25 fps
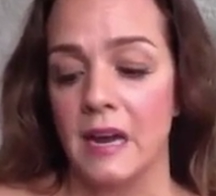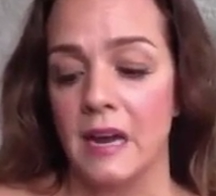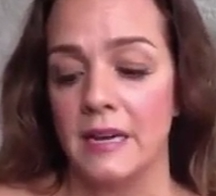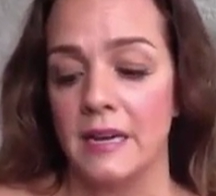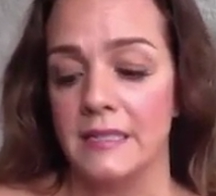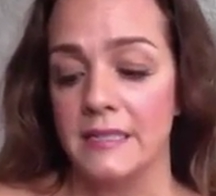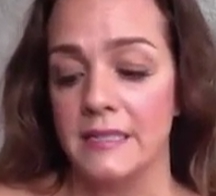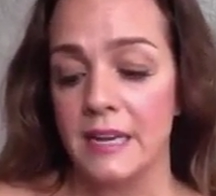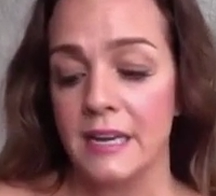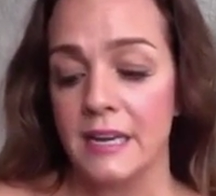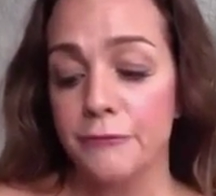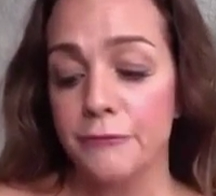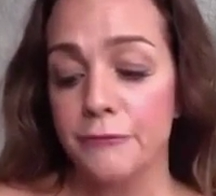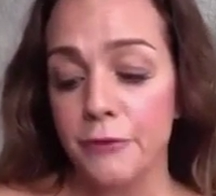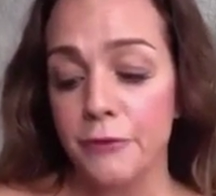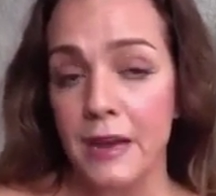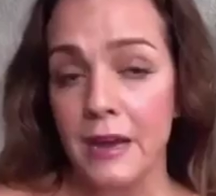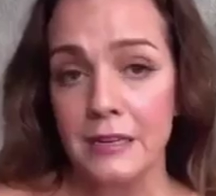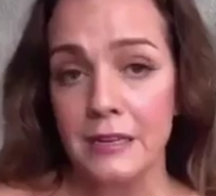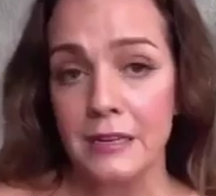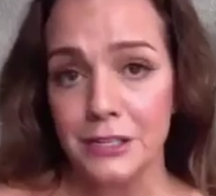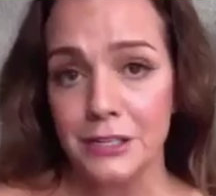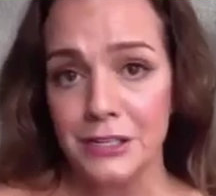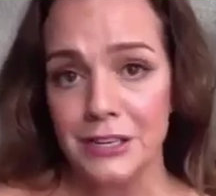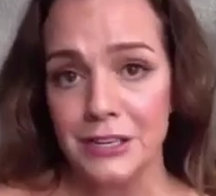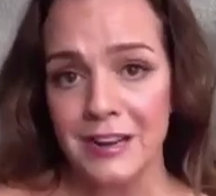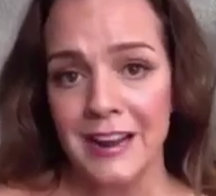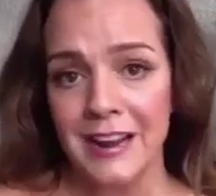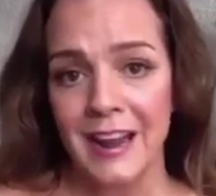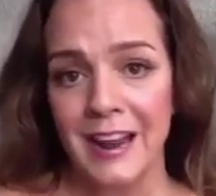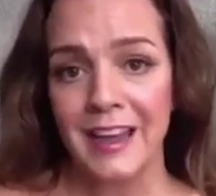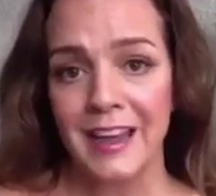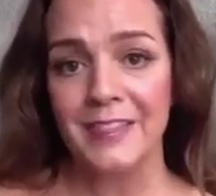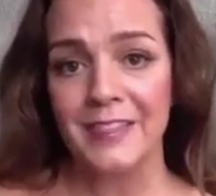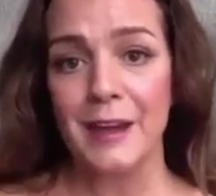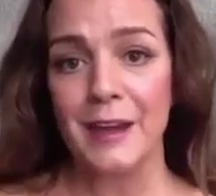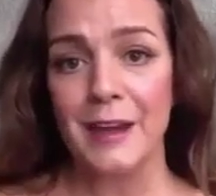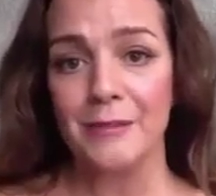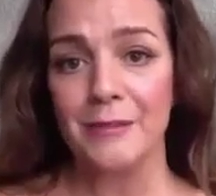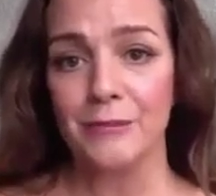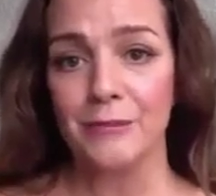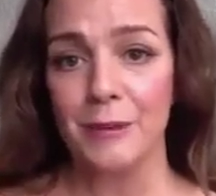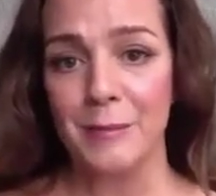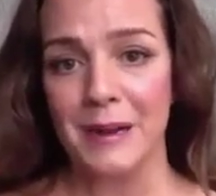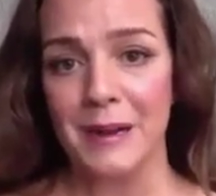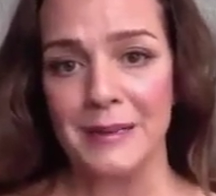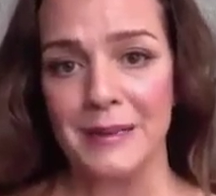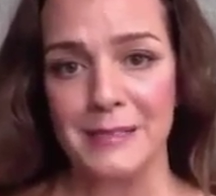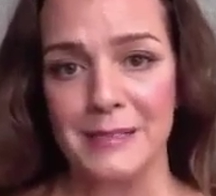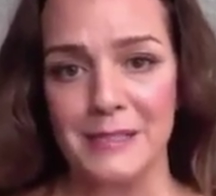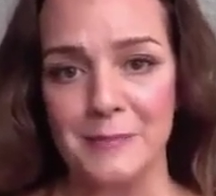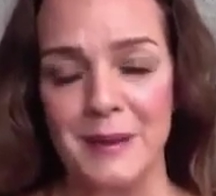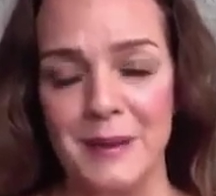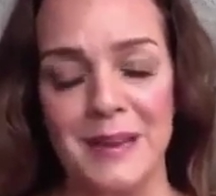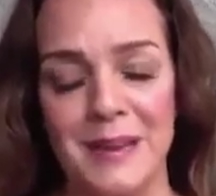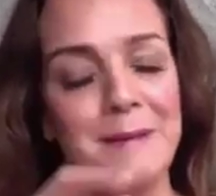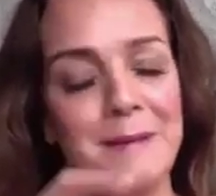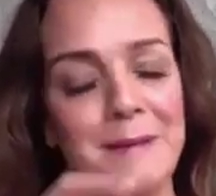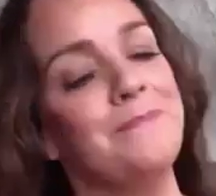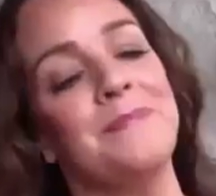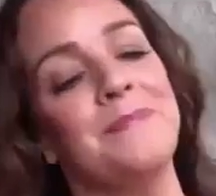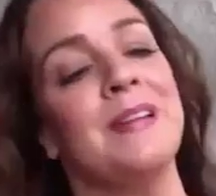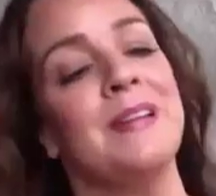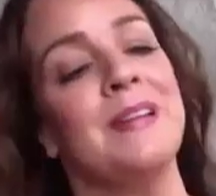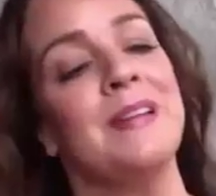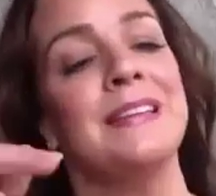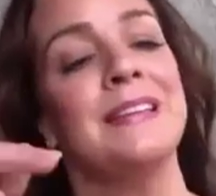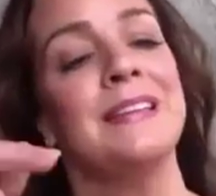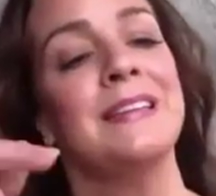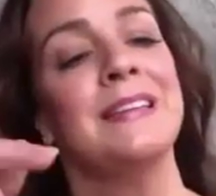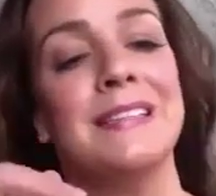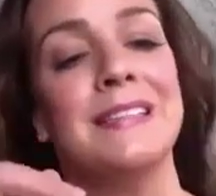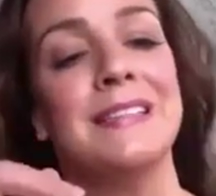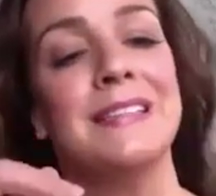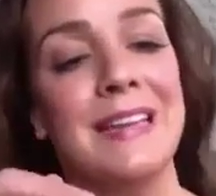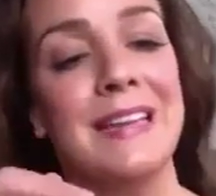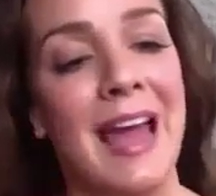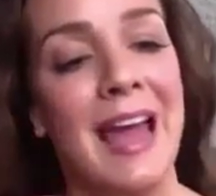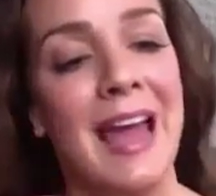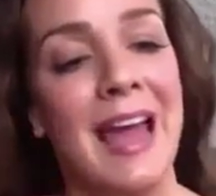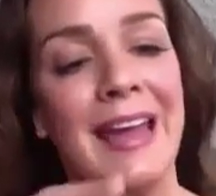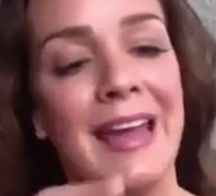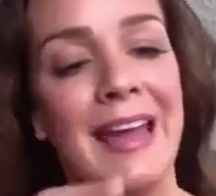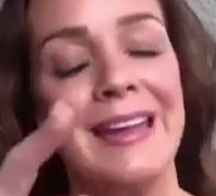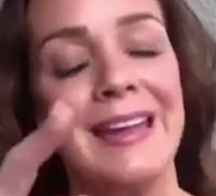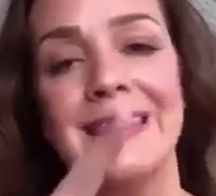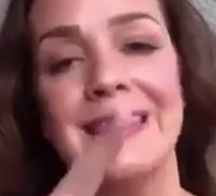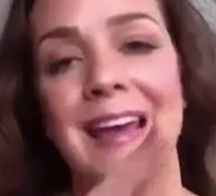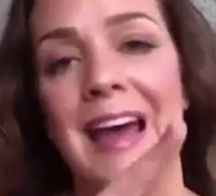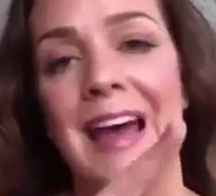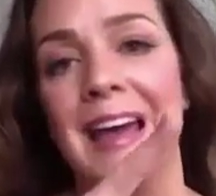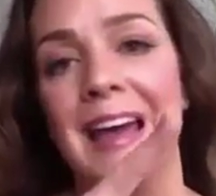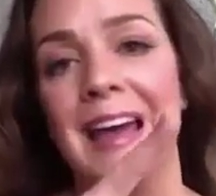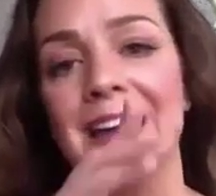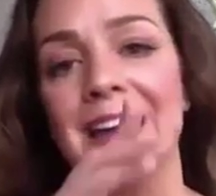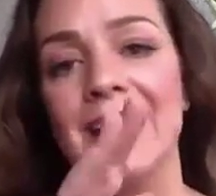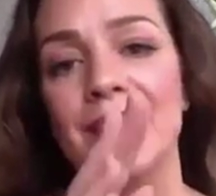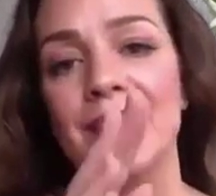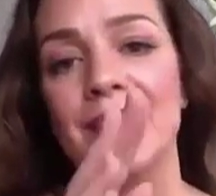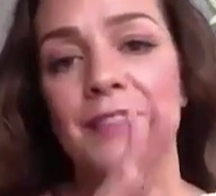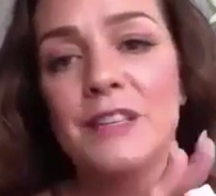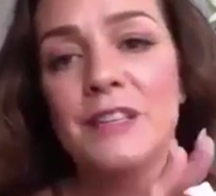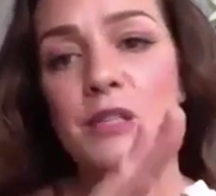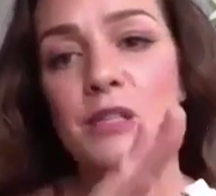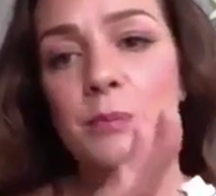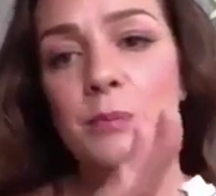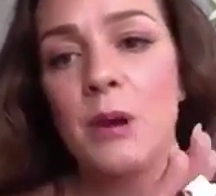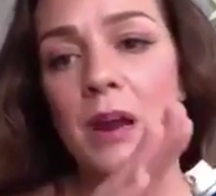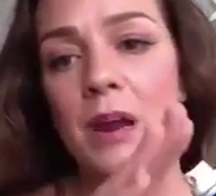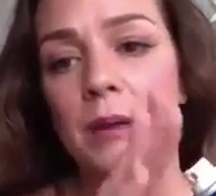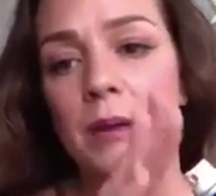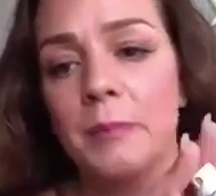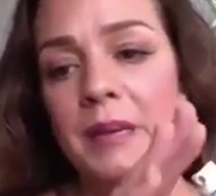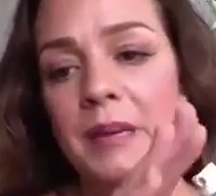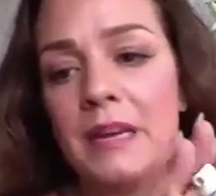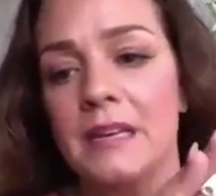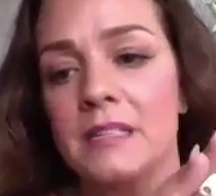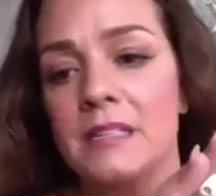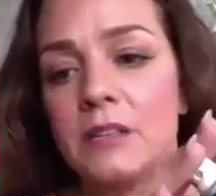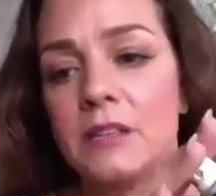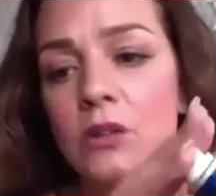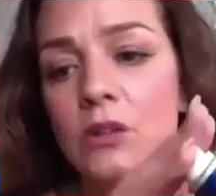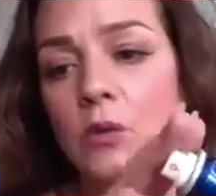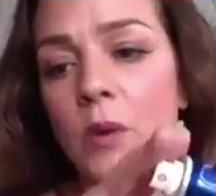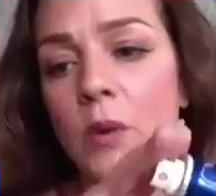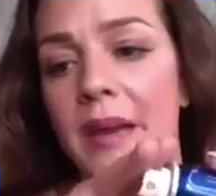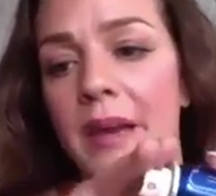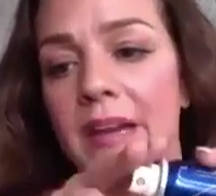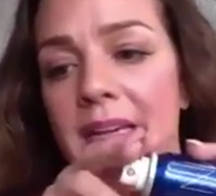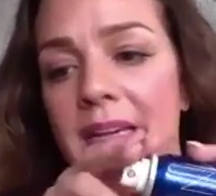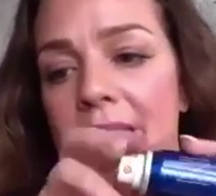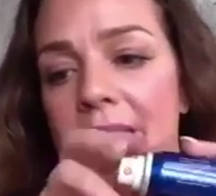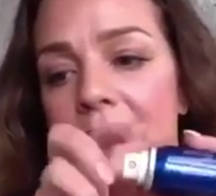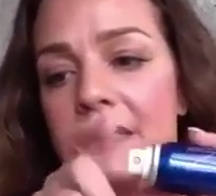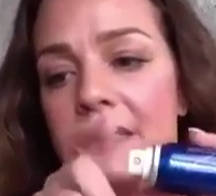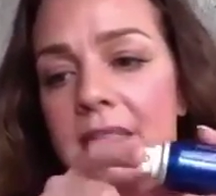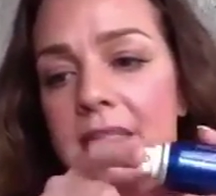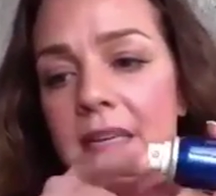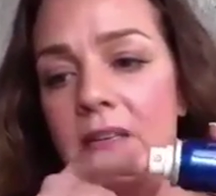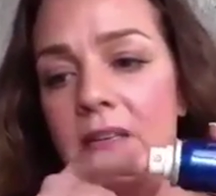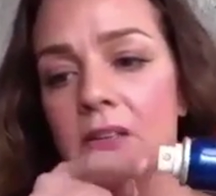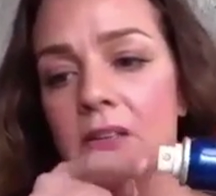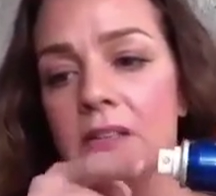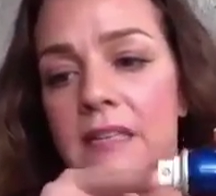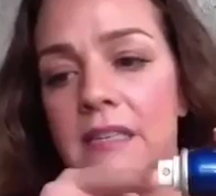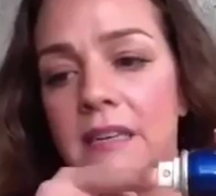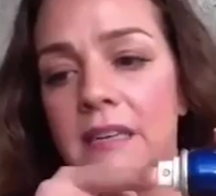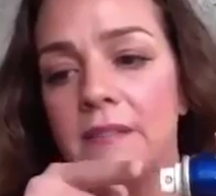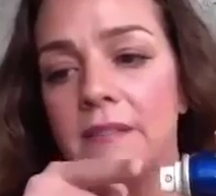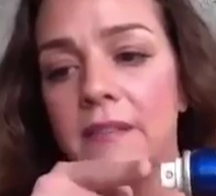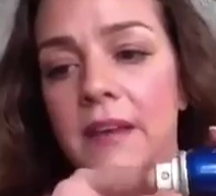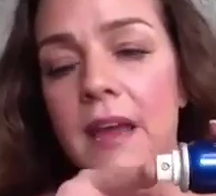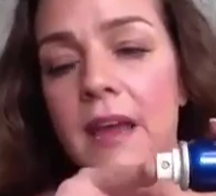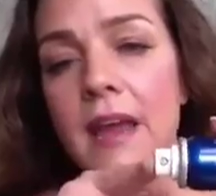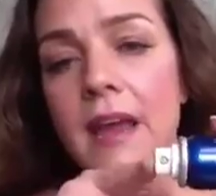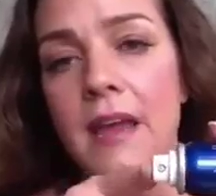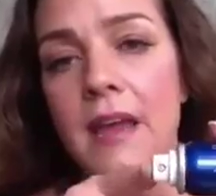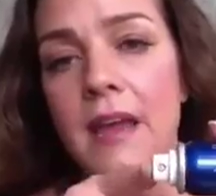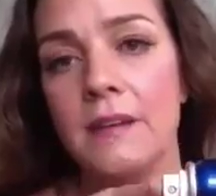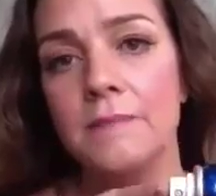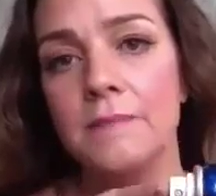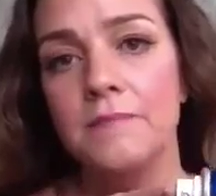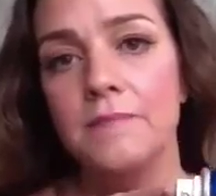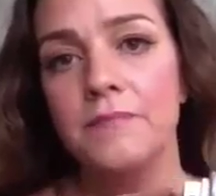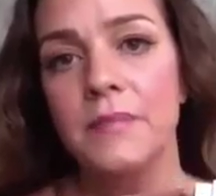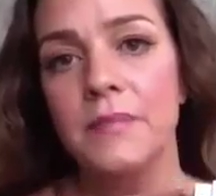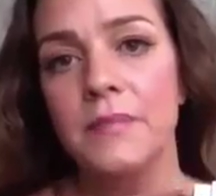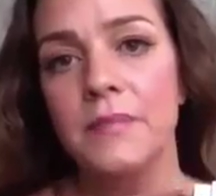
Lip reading: I say fresh, and that reminds me to say that this product, because of the way it's sealed in the can,